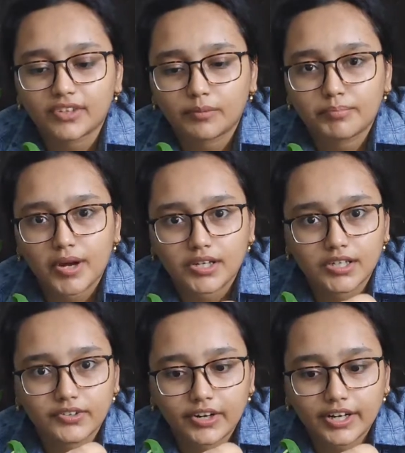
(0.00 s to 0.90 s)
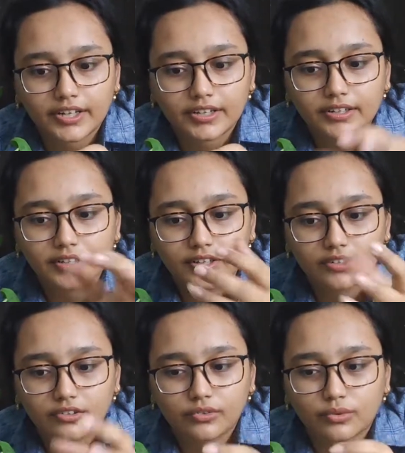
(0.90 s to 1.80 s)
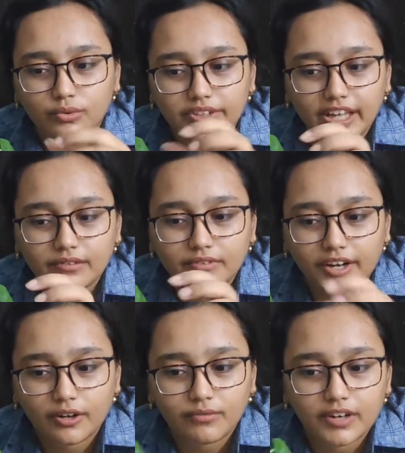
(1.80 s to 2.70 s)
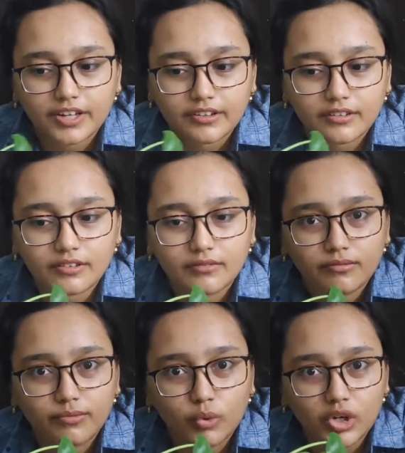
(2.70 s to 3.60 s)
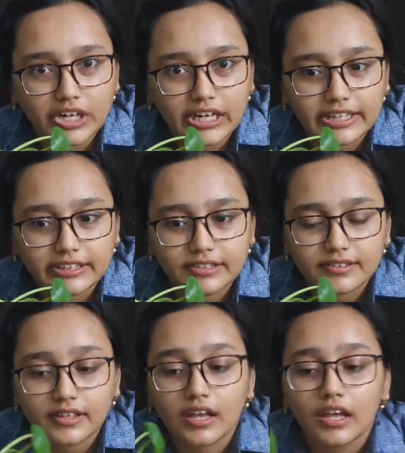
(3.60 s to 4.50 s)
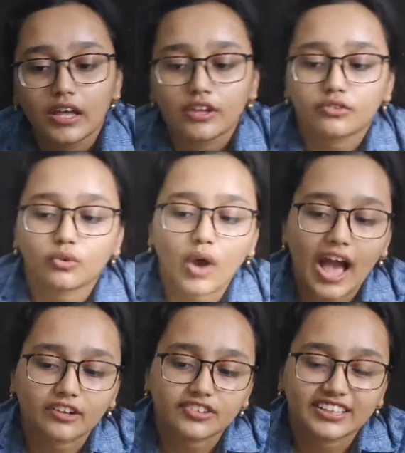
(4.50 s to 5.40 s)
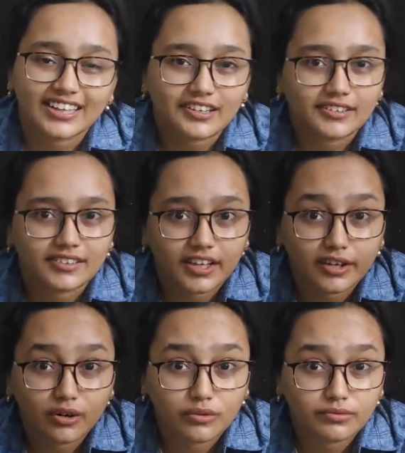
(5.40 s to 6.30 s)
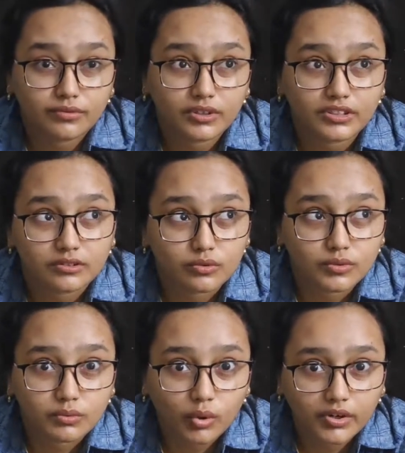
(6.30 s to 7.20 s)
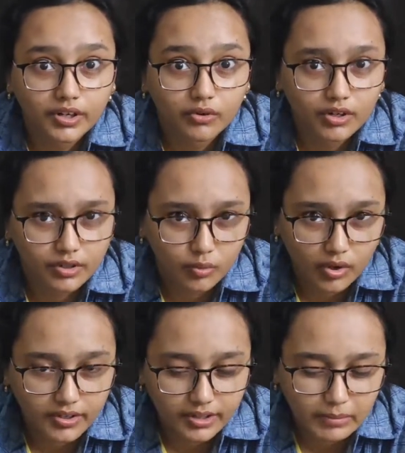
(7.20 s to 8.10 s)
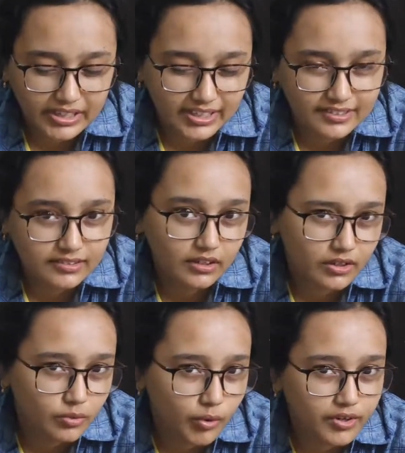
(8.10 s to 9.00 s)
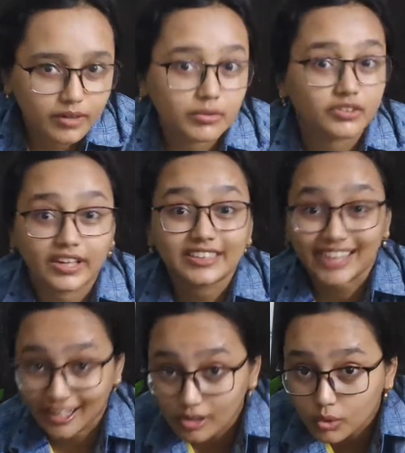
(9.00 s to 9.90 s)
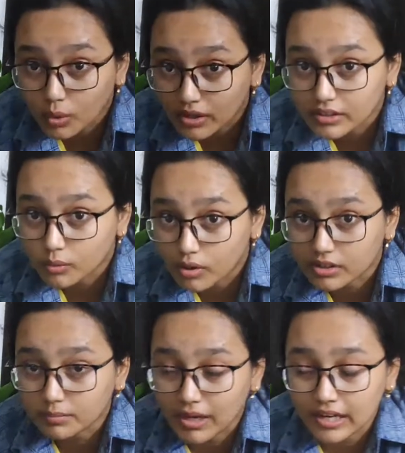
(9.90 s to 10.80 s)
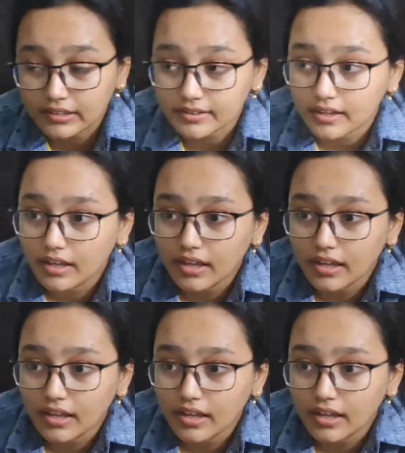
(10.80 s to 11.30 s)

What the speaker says: are puckered, right? So they have kind of like folded like this. So actually that's a sign of either overwatering or underwatering. My guess is underwatering because I tend to underwater plants.